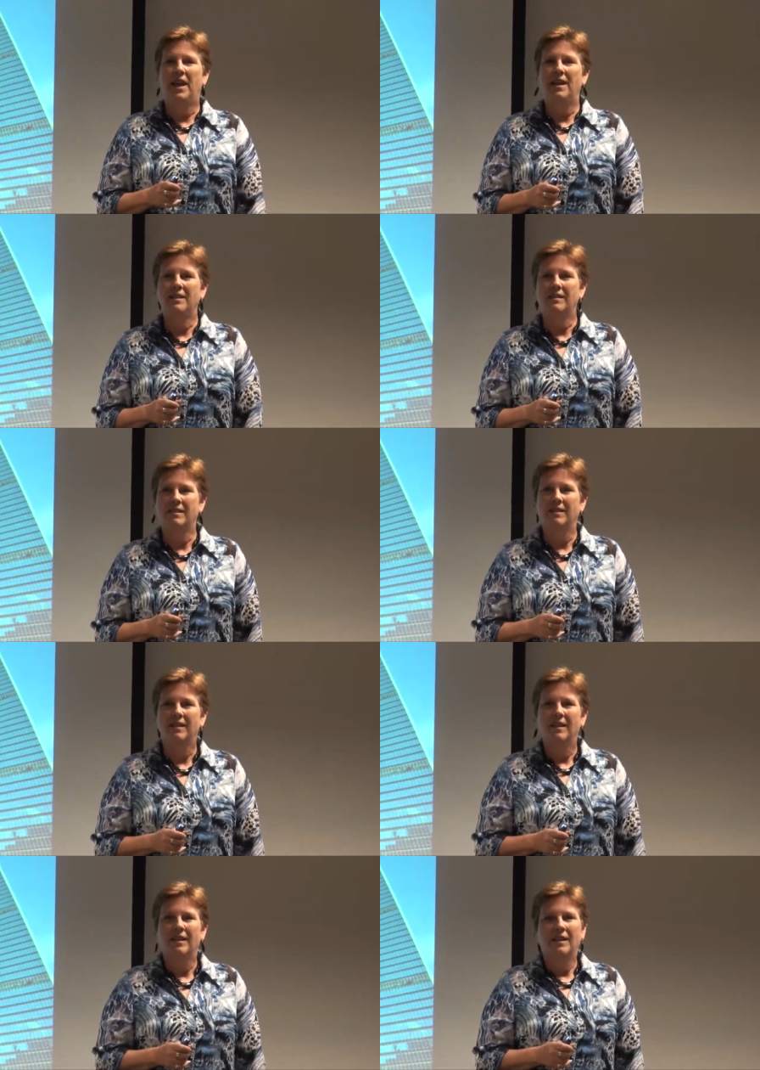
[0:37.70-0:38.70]
Pace
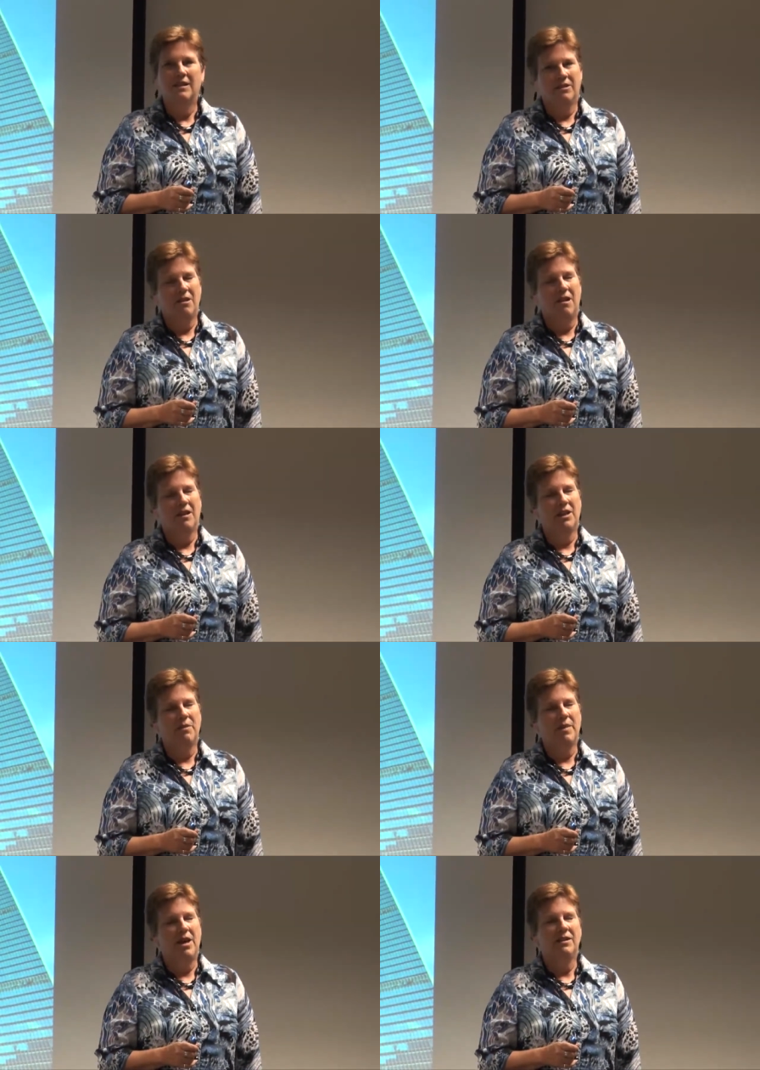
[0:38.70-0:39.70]
here
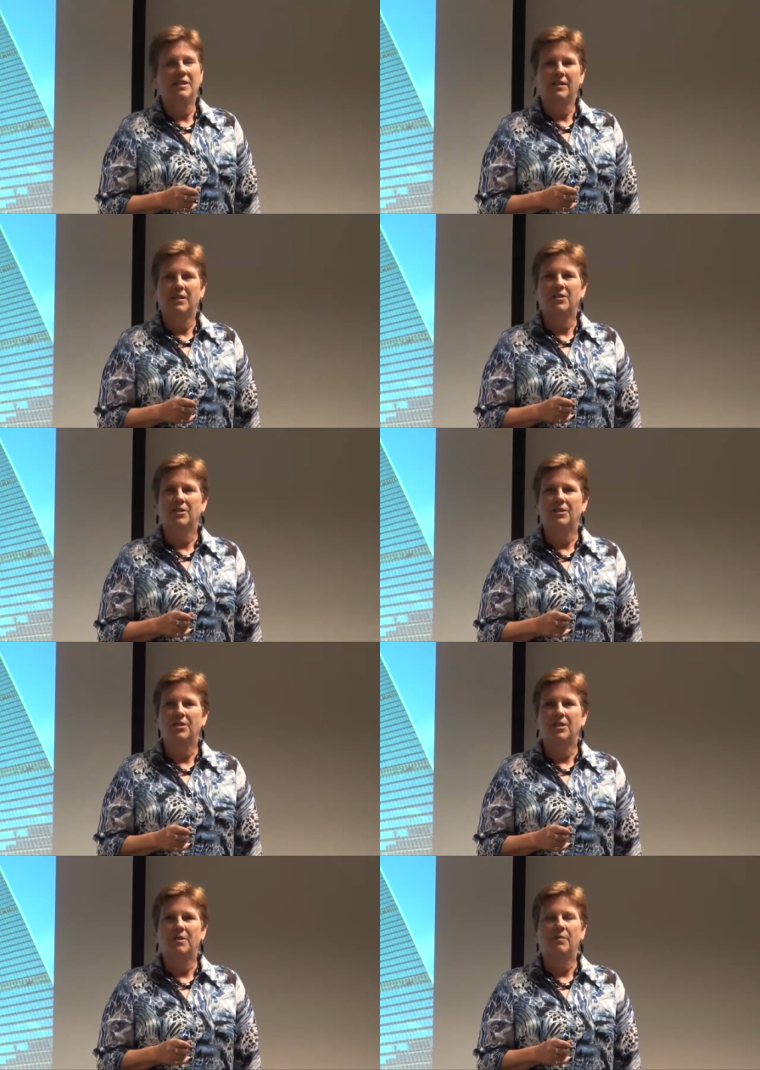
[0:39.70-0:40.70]
talking about his
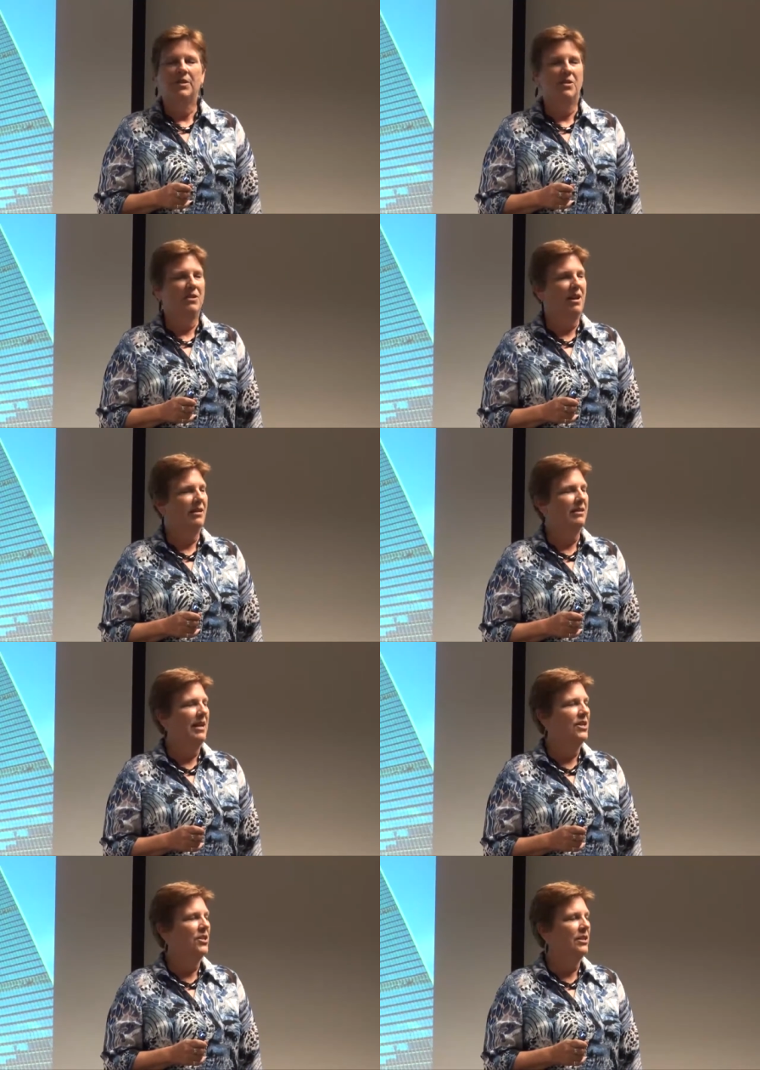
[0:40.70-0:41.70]
internship with the United
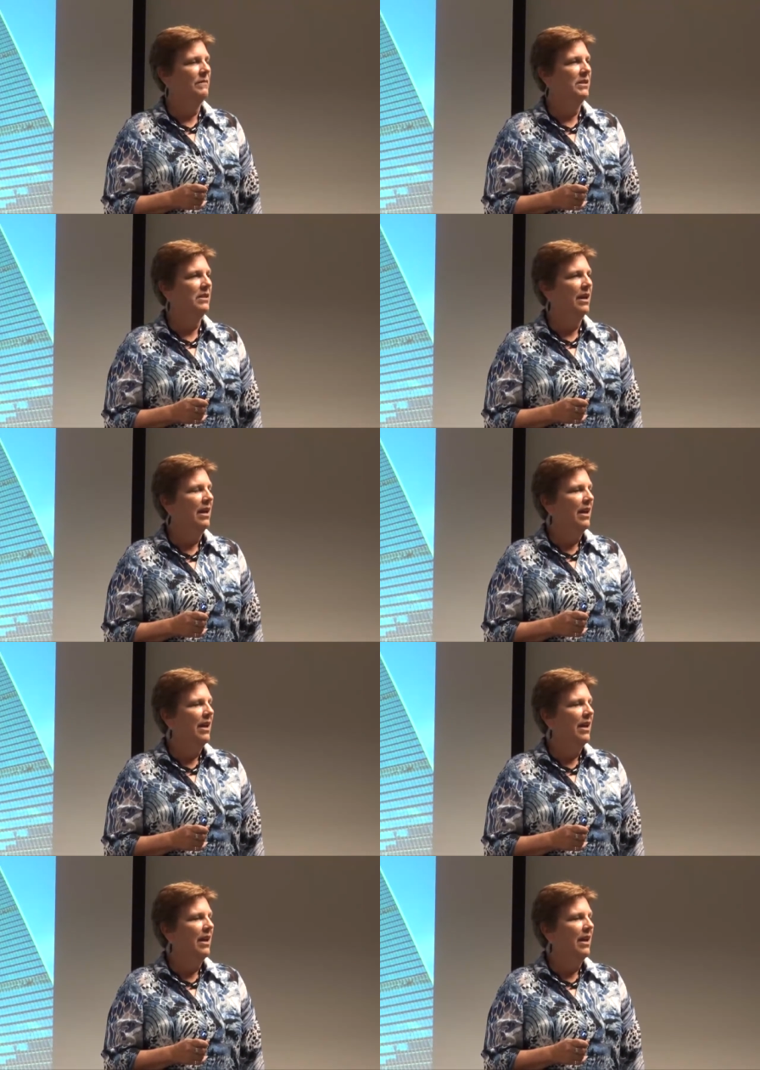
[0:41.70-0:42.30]
Nations.